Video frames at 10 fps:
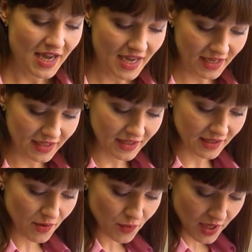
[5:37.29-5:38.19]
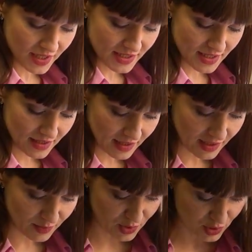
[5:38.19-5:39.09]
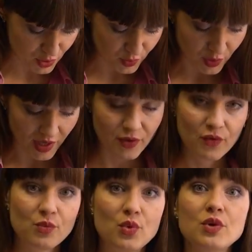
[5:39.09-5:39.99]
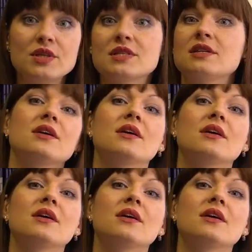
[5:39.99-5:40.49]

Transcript: And now, guys, let me show you line of books